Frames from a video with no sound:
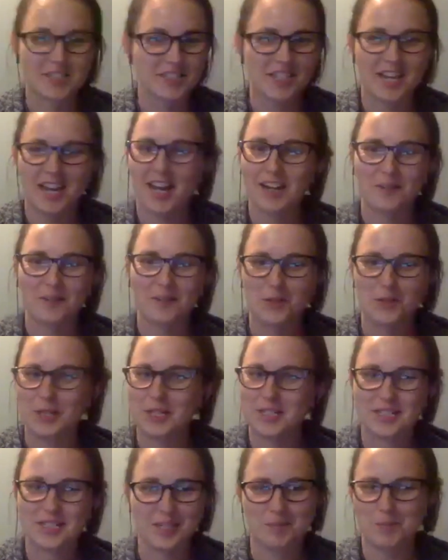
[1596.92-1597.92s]
not
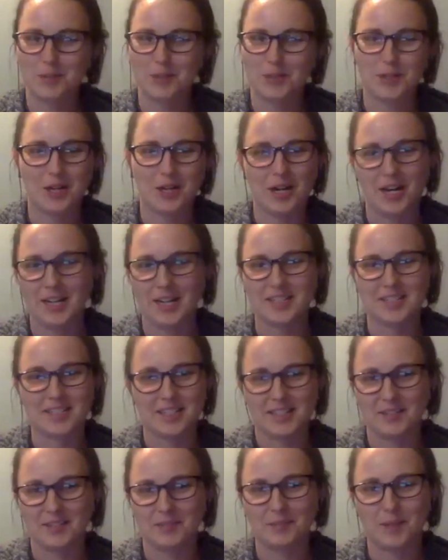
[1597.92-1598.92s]
one simple cause.
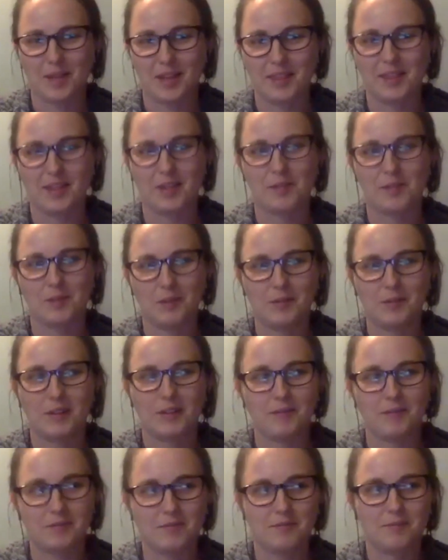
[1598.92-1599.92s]
And I think what we've
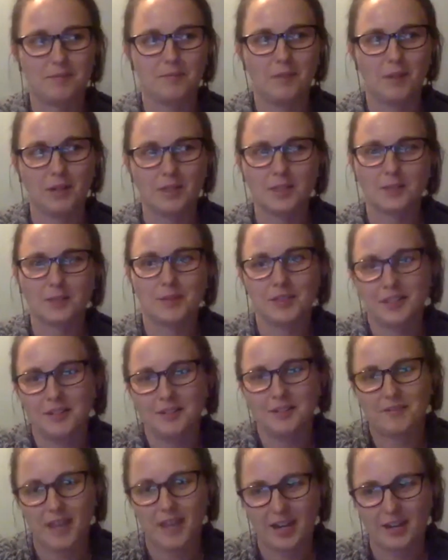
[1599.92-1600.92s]
ultimately
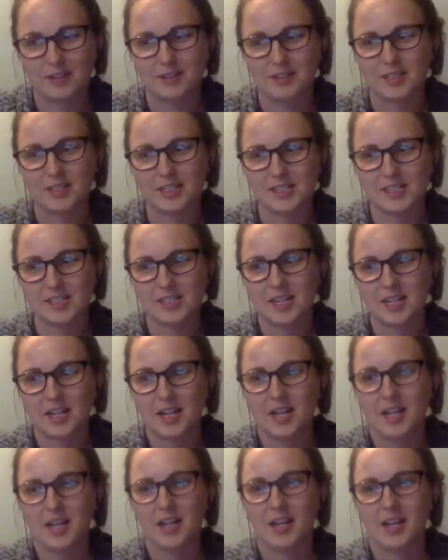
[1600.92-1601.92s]
found is
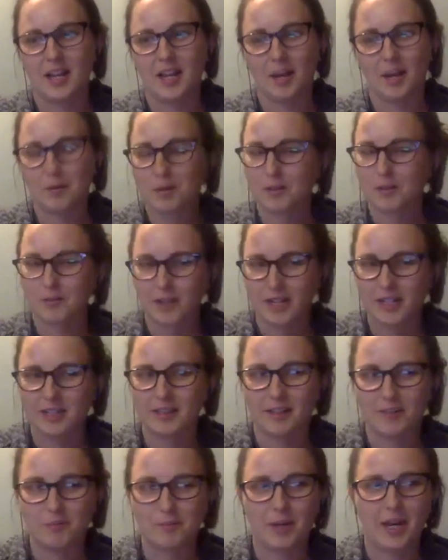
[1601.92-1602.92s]
Edward Rand
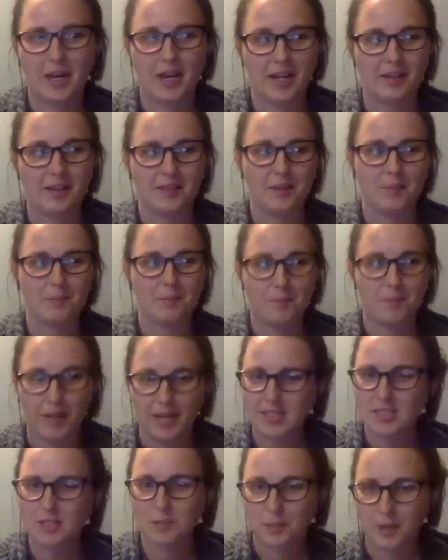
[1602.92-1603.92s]
left behind the
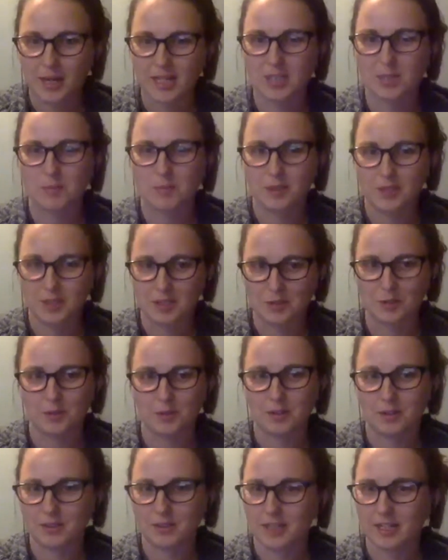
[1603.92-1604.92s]
best possible
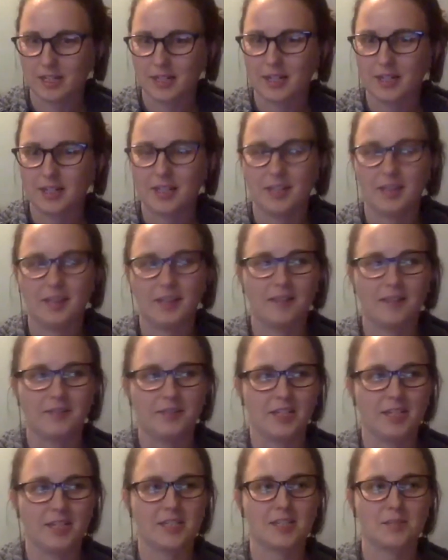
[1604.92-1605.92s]
historical data. He left
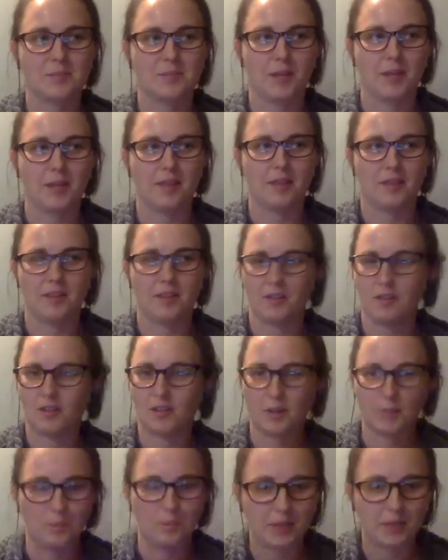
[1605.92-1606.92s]
us with this
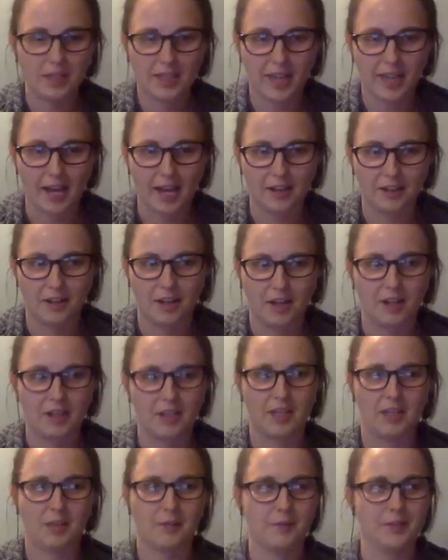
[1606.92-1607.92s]
complete catalog.
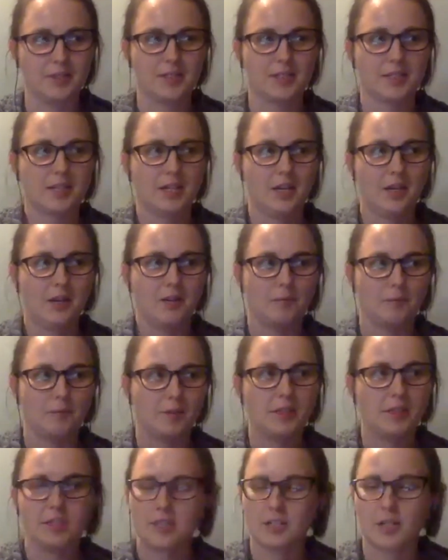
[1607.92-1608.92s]
He was
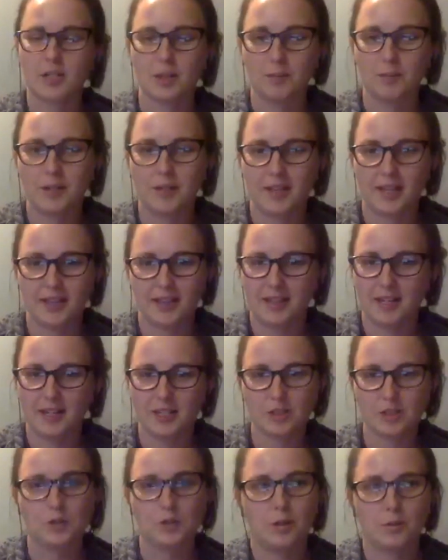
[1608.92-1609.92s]
really determined that
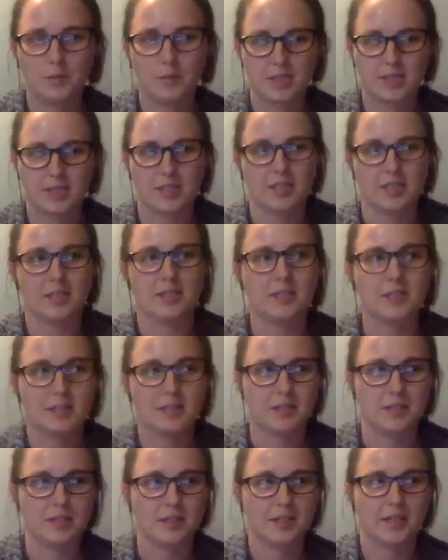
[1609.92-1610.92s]
his goal was
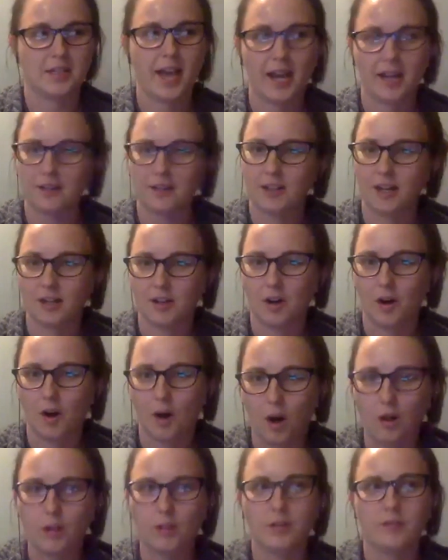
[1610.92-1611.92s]
to catalog
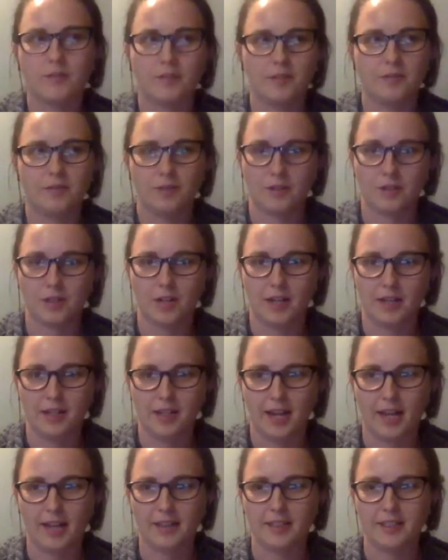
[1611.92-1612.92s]
all of the flora on the
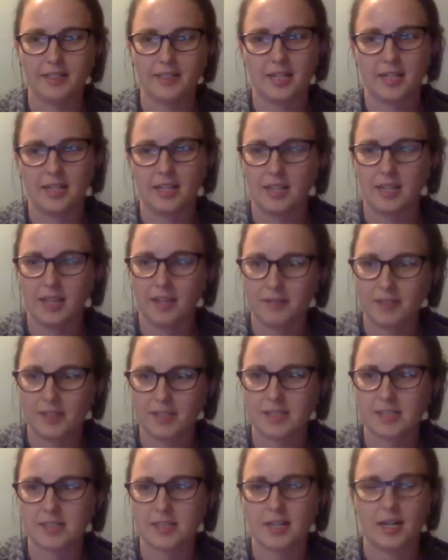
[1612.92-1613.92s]
island, and he gave
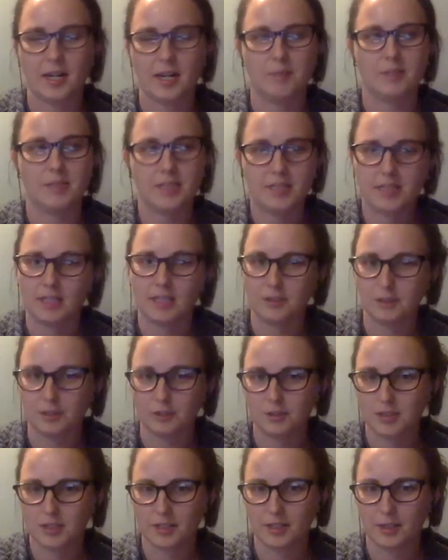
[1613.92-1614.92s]
us detailed
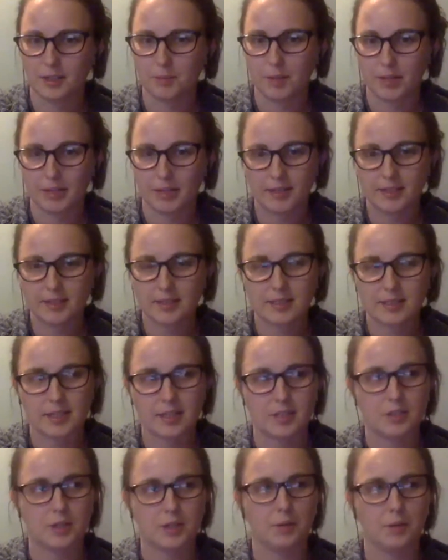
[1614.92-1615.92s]
notes on the abundance.
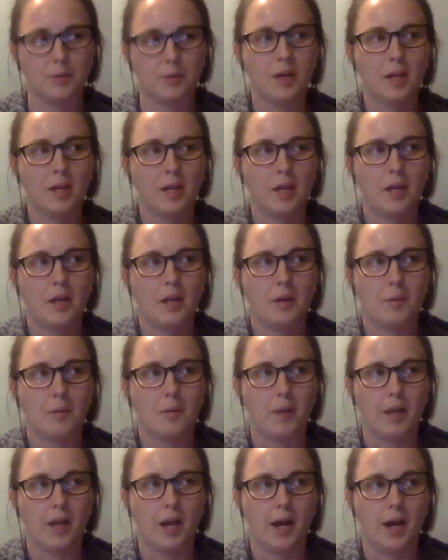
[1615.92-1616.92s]
And so
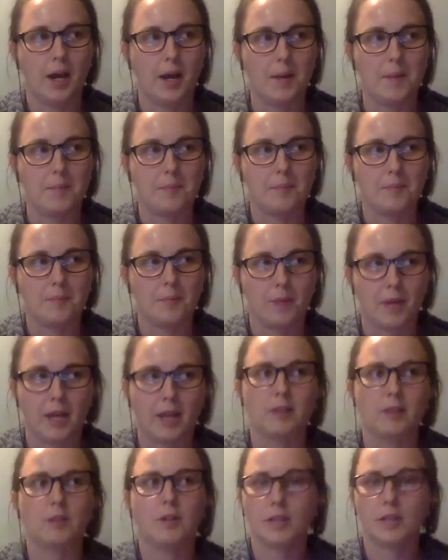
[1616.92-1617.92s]
when I
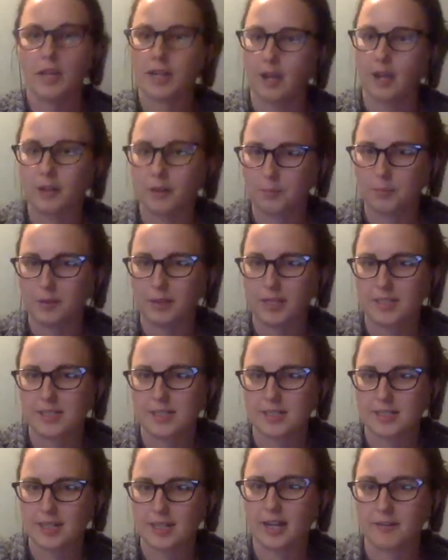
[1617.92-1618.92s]
look at other
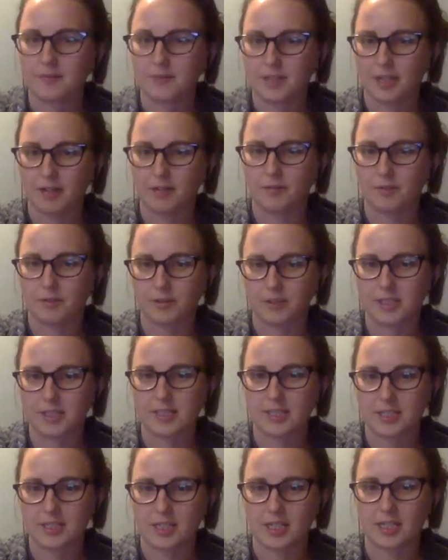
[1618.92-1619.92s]
places that have done floristic
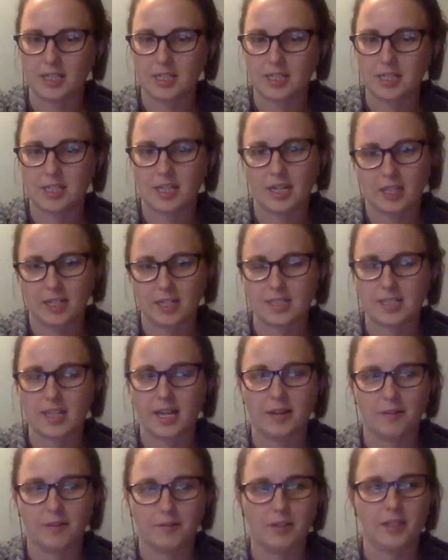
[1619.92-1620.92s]
change studies, I
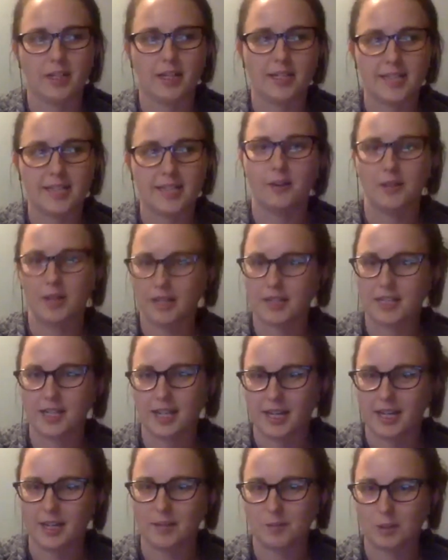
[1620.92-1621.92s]
realize how lucky
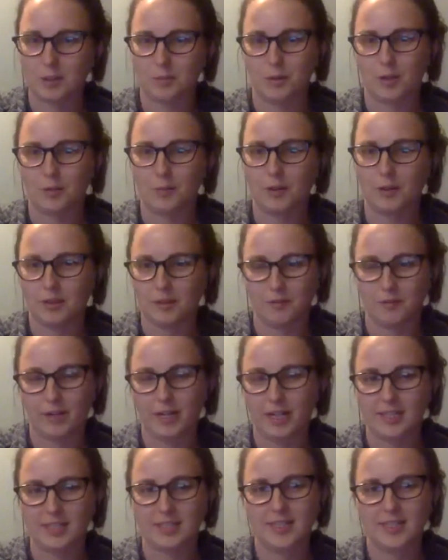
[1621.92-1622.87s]
I am to work with the Rand